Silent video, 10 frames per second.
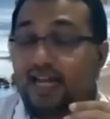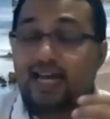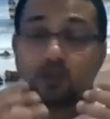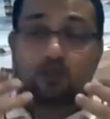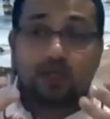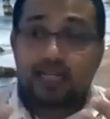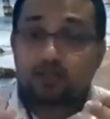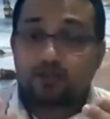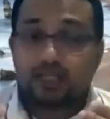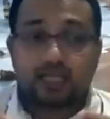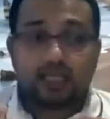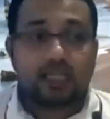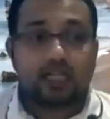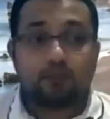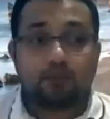as well as we can
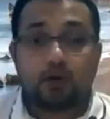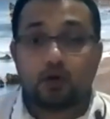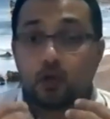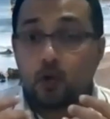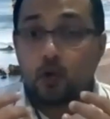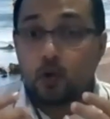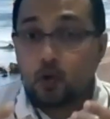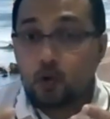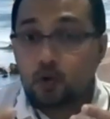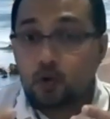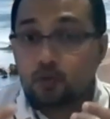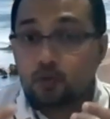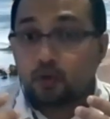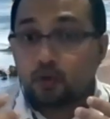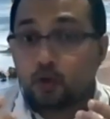think about home automation
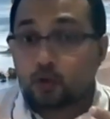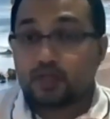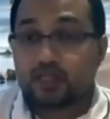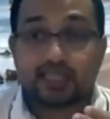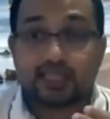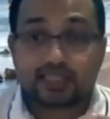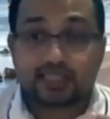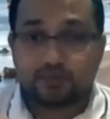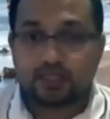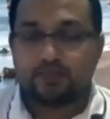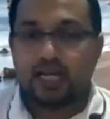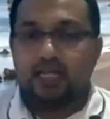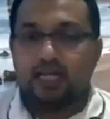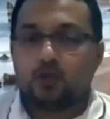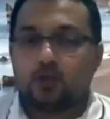systems.
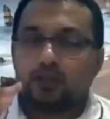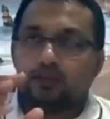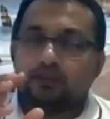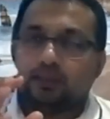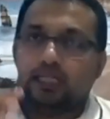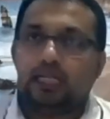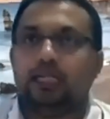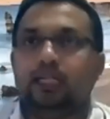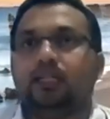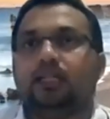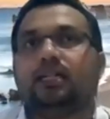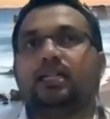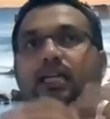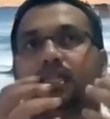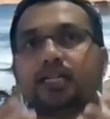So in
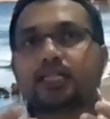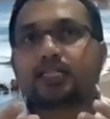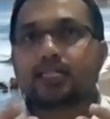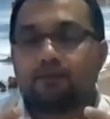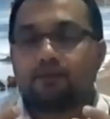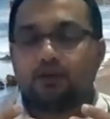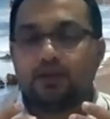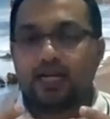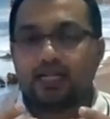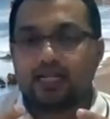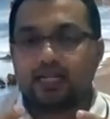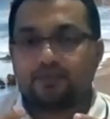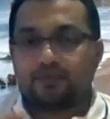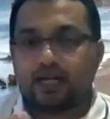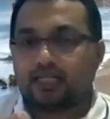another example, we
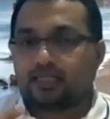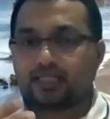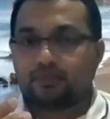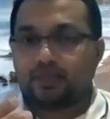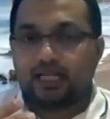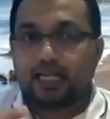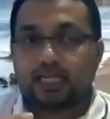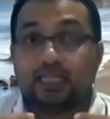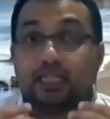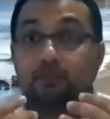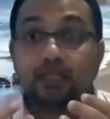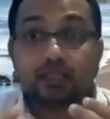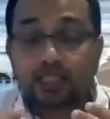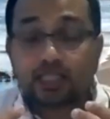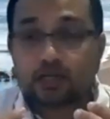identified something like, in the
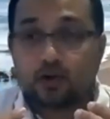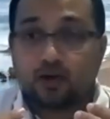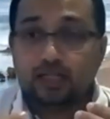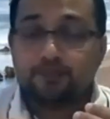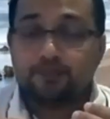emergency call